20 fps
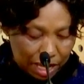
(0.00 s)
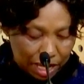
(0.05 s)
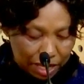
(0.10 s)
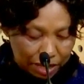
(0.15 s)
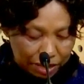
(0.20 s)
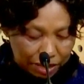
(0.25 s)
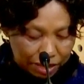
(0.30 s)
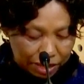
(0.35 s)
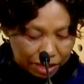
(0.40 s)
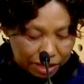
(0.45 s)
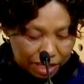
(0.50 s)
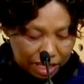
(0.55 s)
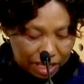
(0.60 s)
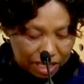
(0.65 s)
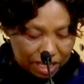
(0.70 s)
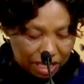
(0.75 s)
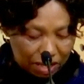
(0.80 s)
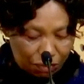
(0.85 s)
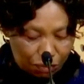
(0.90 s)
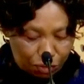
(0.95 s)
and it
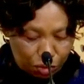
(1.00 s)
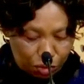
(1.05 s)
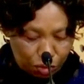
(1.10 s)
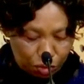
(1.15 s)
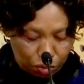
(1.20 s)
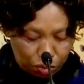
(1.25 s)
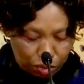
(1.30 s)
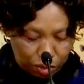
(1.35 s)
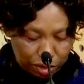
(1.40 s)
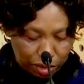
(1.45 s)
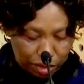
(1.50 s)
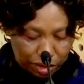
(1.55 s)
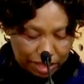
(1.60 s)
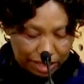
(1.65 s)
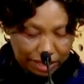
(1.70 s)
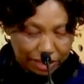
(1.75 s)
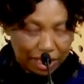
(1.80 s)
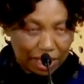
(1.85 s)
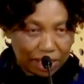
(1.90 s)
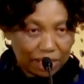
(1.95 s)
is our view
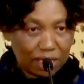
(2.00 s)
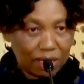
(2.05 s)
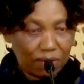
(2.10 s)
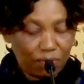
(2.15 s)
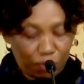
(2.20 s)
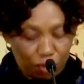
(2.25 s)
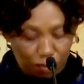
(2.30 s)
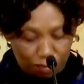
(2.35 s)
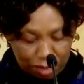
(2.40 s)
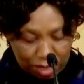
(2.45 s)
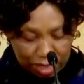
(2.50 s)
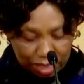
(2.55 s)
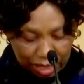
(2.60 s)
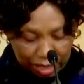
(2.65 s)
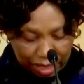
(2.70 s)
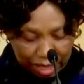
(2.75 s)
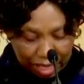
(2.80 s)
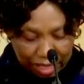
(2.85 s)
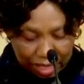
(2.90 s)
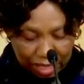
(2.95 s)
that I think from this
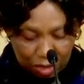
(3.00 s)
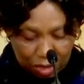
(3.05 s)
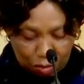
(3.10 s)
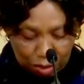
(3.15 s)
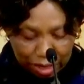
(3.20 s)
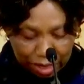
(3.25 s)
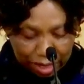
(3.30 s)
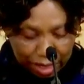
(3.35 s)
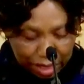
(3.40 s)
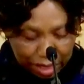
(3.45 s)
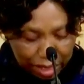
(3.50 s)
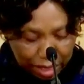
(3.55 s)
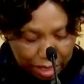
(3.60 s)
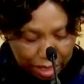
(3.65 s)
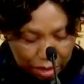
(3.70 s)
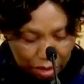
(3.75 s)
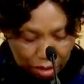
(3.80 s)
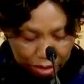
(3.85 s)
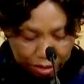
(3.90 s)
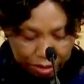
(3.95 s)
crisis we're gaining
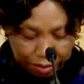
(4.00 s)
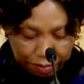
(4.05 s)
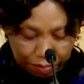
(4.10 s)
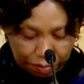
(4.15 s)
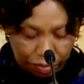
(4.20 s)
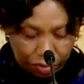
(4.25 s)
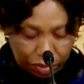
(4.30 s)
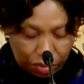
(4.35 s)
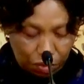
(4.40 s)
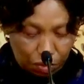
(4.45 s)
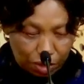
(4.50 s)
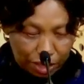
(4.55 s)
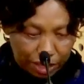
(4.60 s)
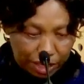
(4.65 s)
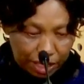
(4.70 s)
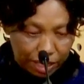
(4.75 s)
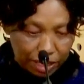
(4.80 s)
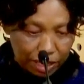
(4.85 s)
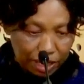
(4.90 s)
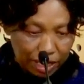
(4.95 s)
a lot. We're
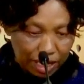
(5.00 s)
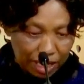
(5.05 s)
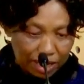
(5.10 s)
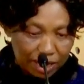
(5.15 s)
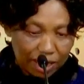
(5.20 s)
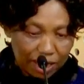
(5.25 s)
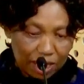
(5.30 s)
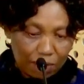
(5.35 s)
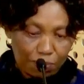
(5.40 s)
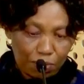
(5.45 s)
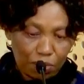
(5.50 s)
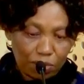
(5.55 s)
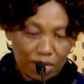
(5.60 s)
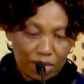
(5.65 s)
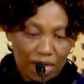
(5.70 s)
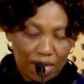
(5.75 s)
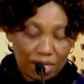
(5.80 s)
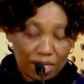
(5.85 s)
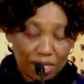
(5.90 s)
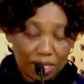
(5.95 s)
gaining lessons
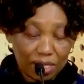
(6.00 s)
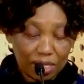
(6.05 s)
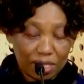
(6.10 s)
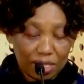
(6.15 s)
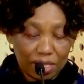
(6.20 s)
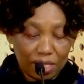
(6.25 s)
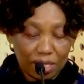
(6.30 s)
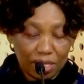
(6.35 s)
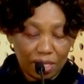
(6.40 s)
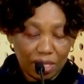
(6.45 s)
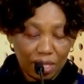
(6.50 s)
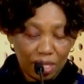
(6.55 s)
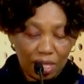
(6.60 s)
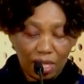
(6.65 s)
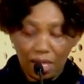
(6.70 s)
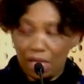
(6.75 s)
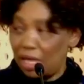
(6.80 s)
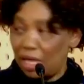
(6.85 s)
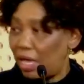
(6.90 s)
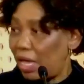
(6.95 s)
about ICTs
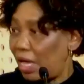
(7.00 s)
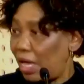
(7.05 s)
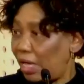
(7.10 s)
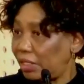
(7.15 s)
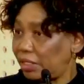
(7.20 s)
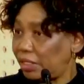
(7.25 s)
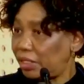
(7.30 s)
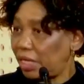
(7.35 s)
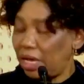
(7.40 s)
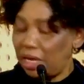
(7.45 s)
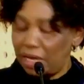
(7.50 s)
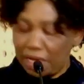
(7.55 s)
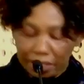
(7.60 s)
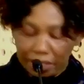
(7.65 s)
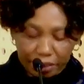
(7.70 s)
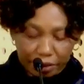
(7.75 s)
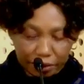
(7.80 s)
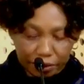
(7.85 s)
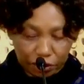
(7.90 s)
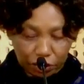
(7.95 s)
and are
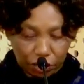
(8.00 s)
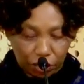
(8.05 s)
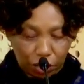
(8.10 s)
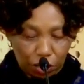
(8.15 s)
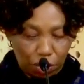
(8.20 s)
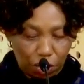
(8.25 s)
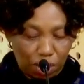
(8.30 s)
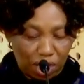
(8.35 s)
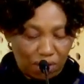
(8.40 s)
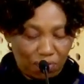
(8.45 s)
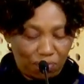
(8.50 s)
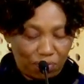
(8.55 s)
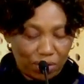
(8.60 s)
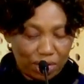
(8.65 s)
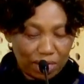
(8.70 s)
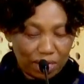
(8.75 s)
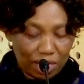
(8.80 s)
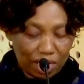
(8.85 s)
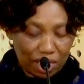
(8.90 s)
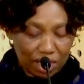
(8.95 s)
learning, or are
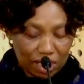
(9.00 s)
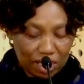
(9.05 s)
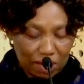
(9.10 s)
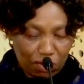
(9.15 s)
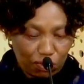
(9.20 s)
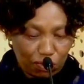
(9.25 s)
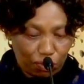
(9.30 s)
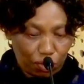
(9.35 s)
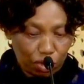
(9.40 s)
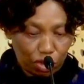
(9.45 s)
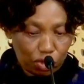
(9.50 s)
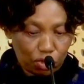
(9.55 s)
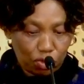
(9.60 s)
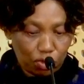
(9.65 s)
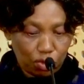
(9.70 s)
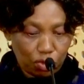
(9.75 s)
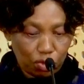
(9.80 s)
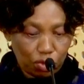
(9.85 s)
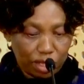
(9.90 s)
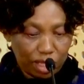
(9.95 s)
finding ourselves forced
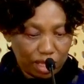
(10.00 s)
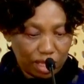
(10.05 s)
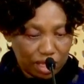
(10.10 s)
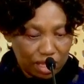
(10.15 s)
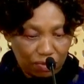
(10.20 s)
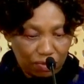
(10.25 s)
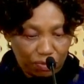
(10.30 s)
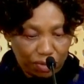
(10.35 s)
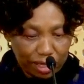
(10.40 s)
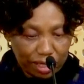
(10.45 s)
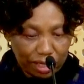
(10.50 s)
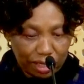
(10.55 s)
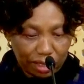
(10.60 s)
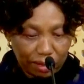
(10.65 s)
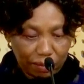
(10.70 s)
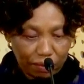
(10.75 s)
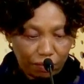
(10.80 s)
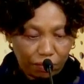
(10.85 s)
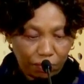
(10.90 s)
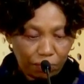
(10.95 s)
to do things
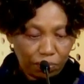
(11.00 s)
differently.